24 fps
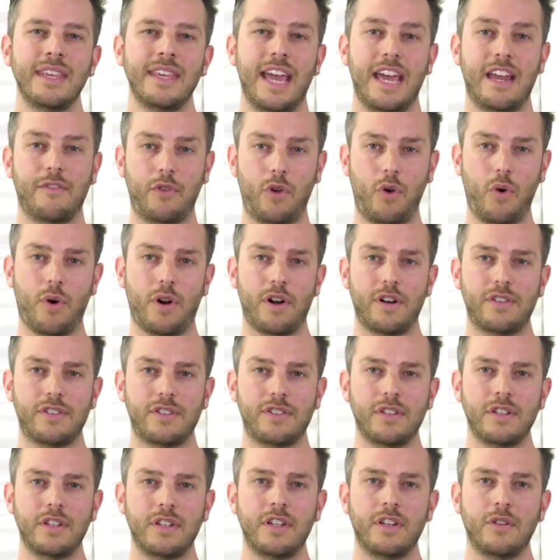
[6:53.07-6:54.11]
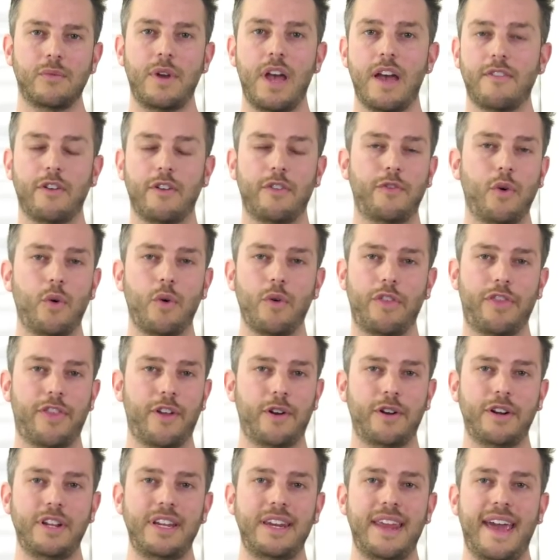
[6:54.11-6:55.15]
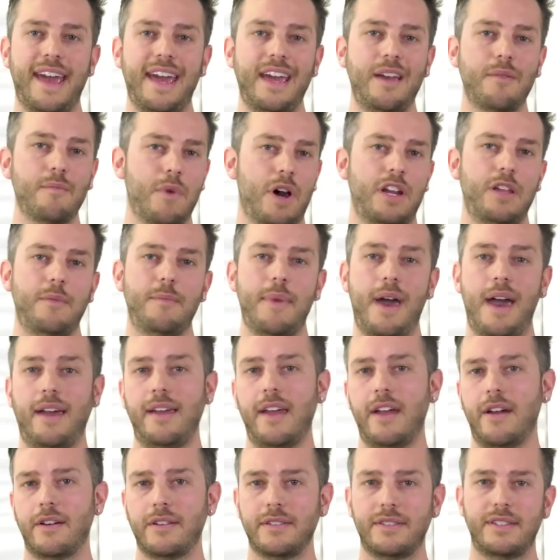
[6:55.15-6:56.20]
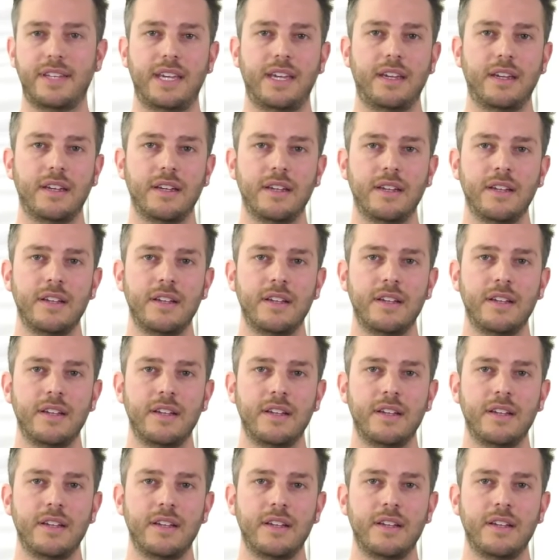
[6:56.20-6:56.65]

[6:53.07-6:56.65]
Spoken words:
And of course, we have a full 30-day money-back guarantee.